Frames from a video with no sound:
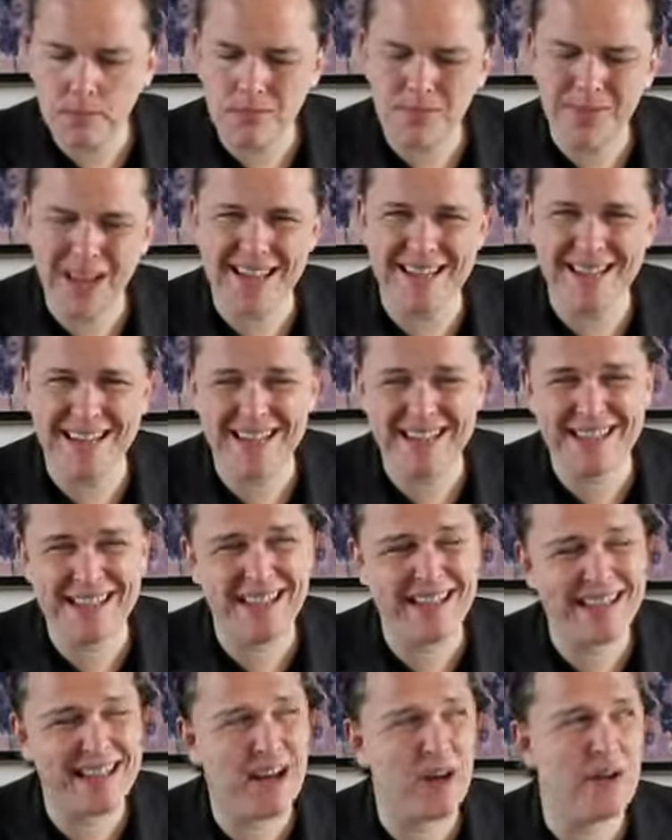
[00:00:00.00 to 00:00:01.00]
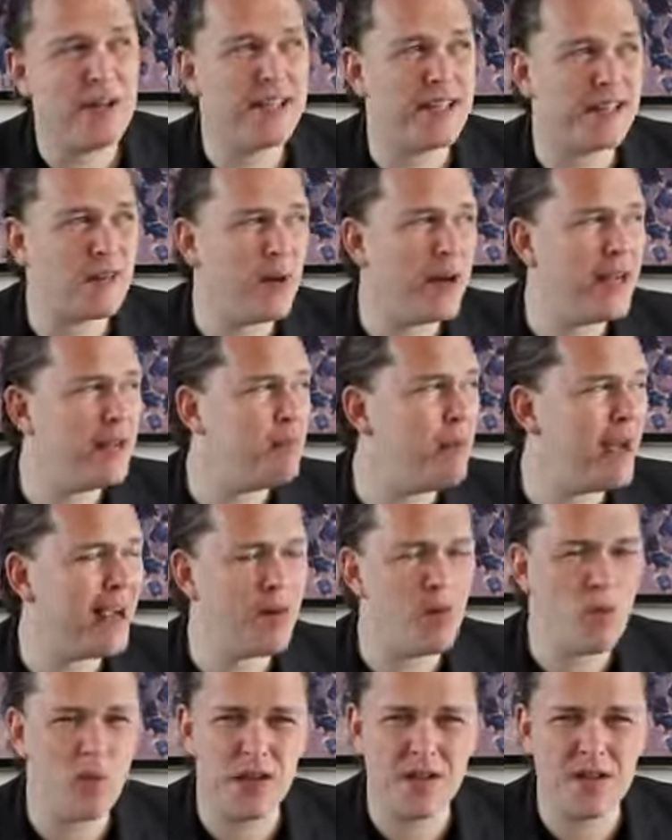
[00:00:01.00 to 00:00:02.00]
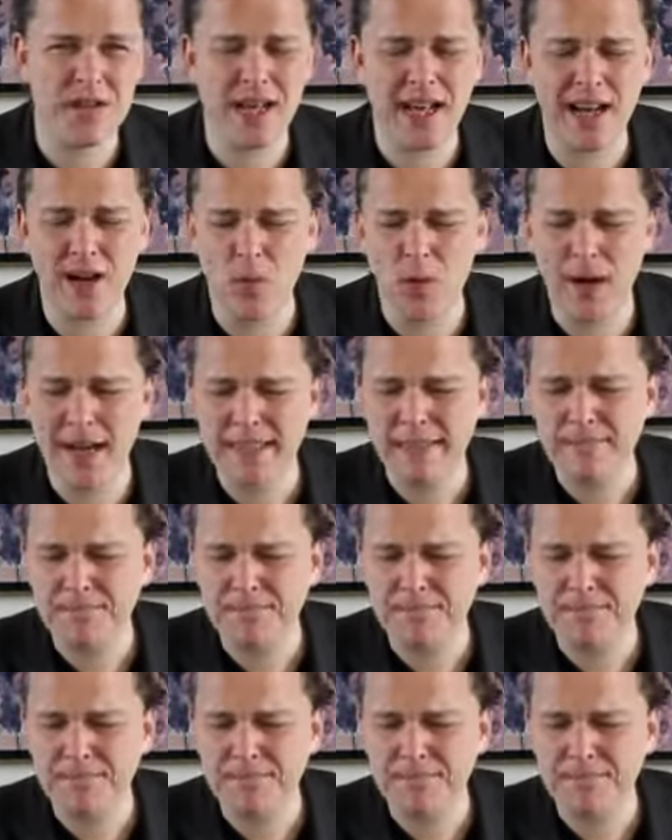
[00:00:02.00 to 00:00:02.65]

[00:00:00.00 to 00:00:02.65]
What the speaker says: And tasting it now, it's a quite backward style of wine